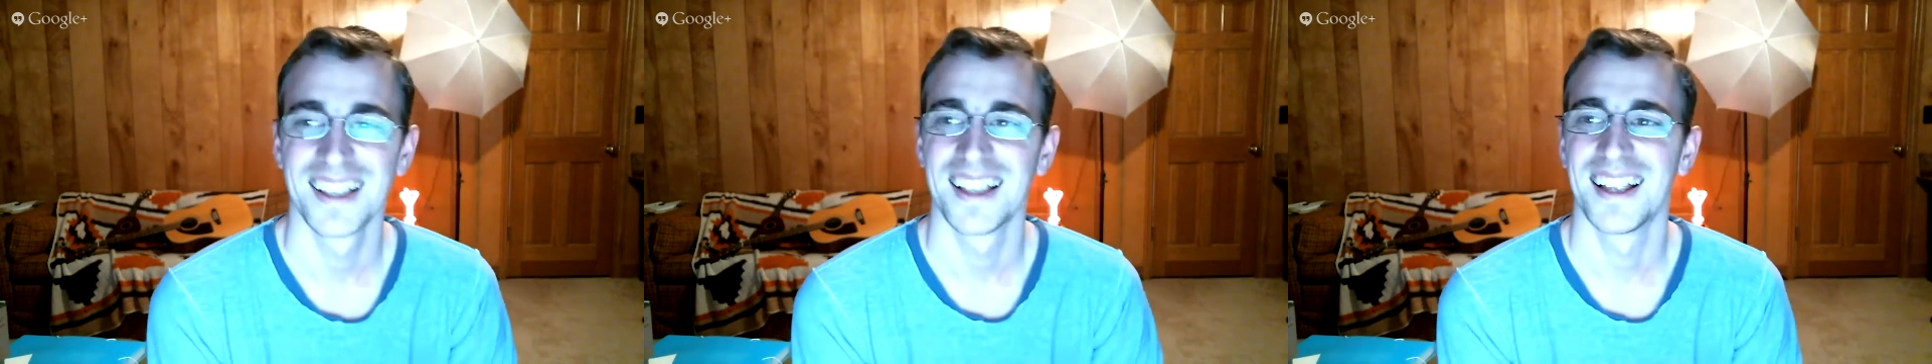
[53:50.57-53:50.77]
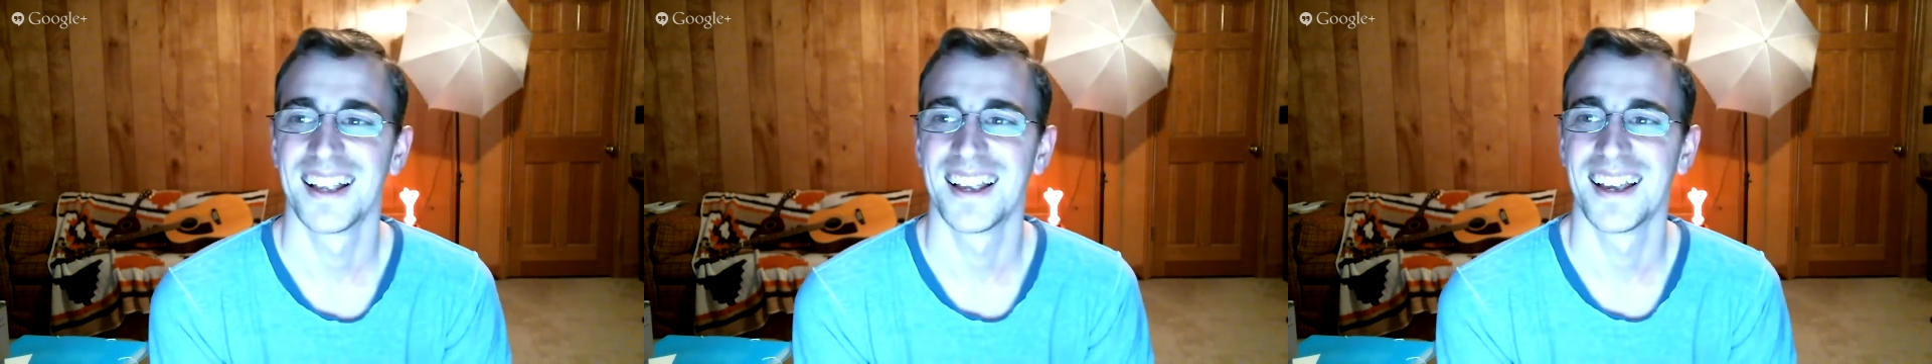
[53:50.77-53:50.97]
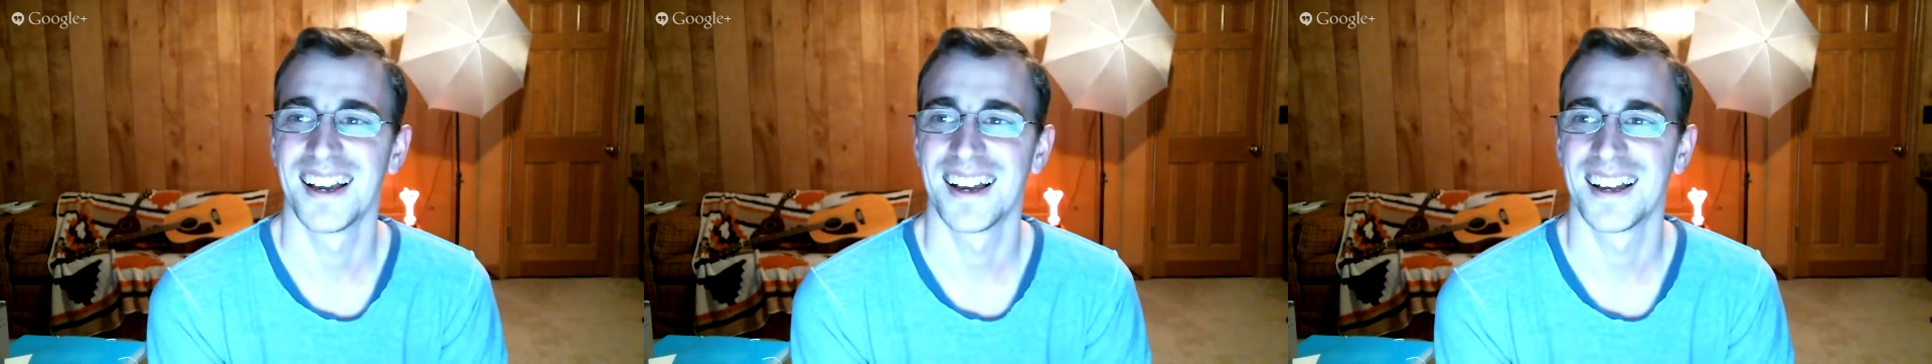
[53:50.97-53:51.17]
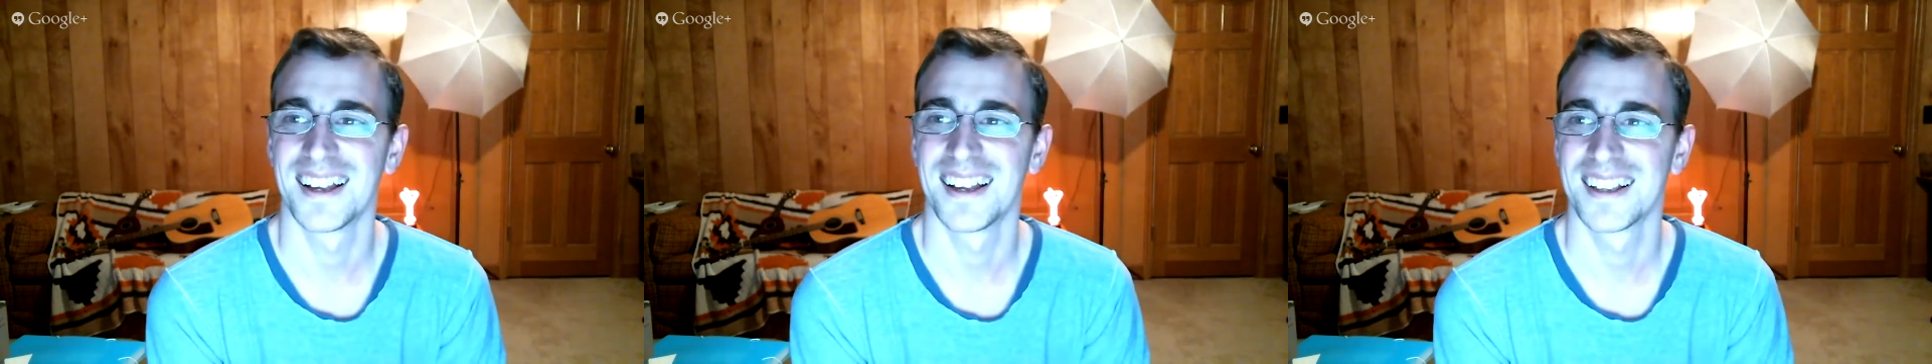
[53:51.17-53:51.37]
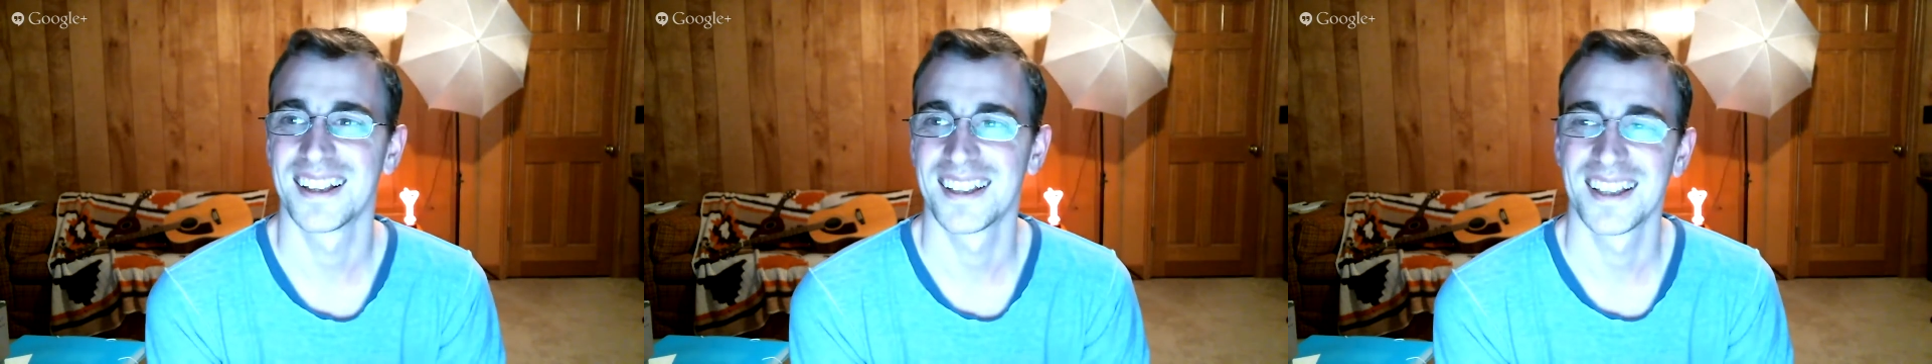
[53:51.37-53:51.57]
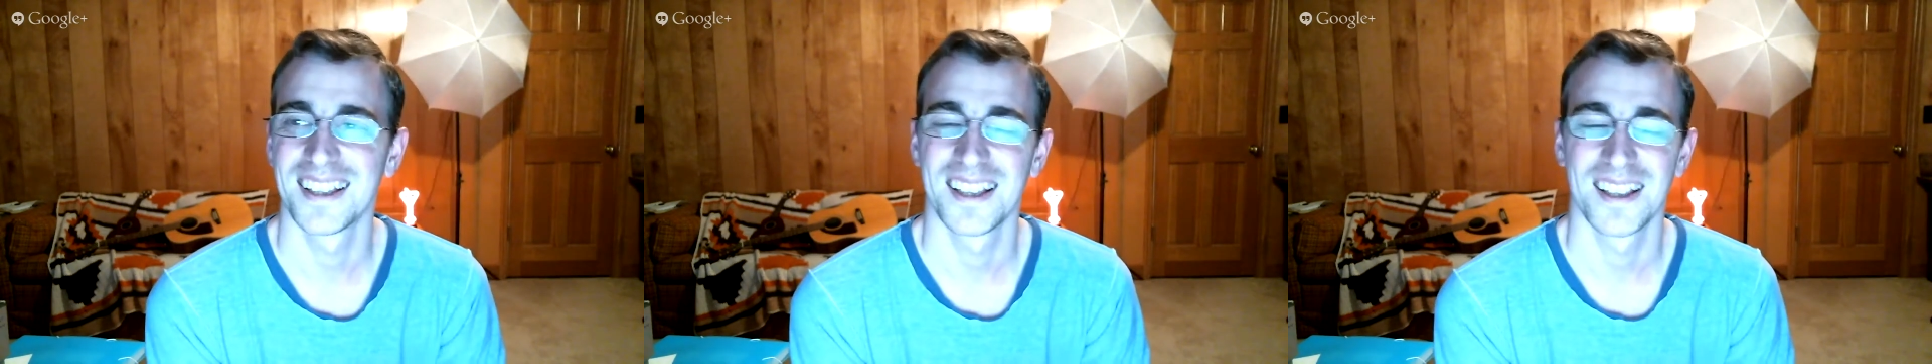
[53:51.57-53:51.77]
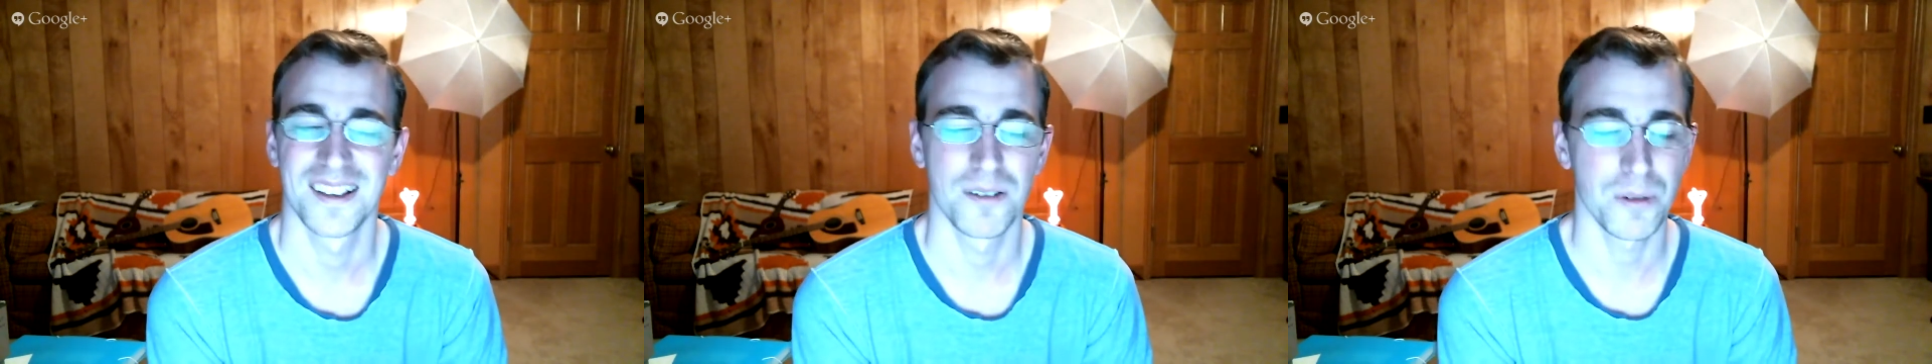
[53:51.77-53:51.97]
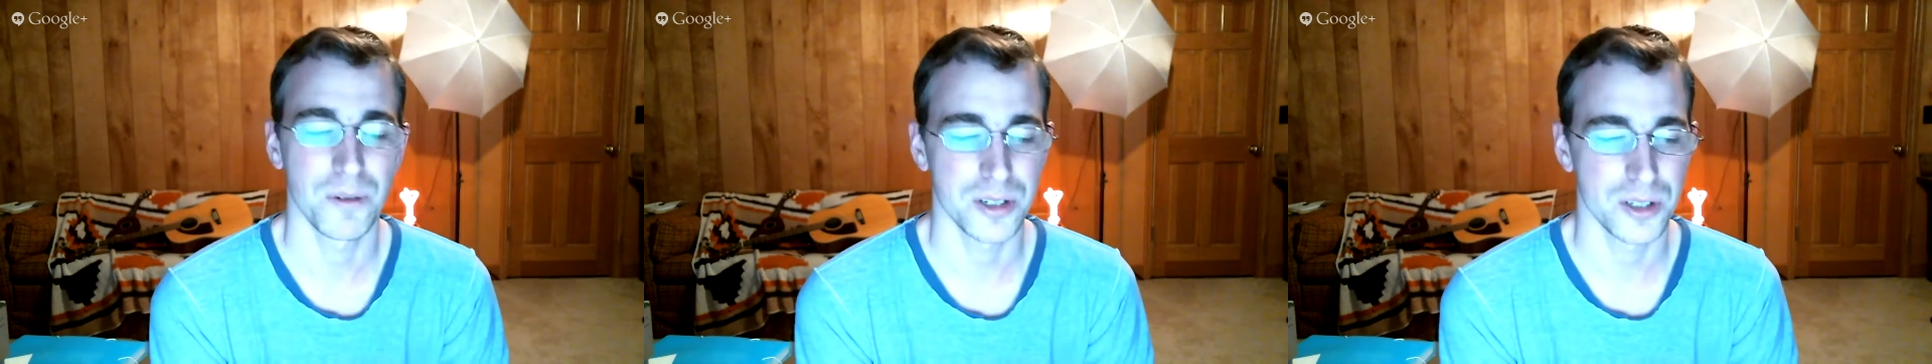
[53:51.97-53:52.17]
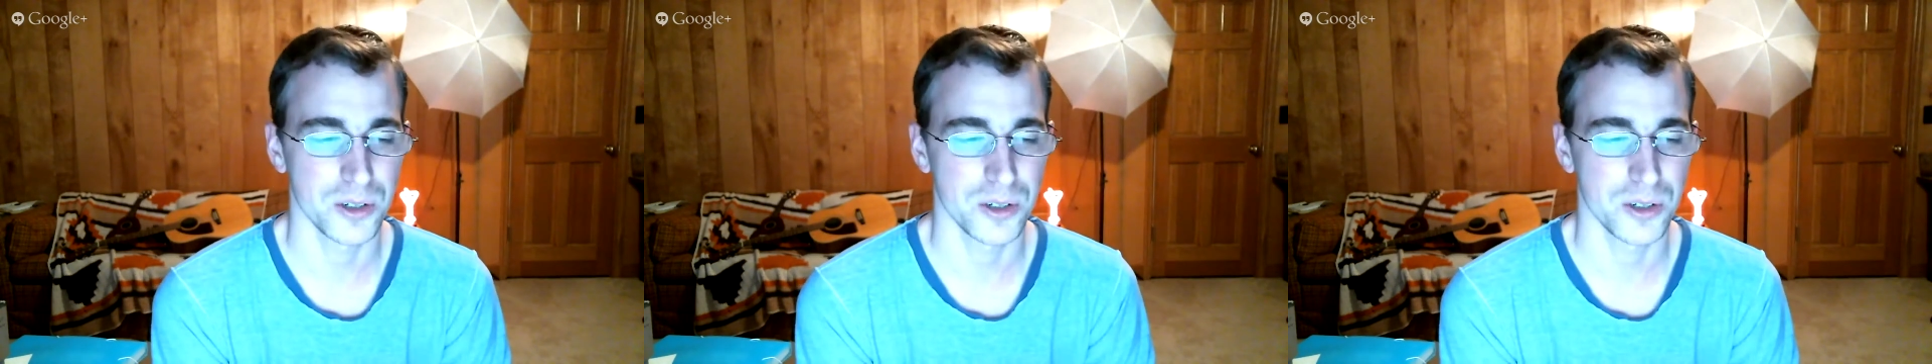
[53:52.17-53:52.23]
Yeah, what would you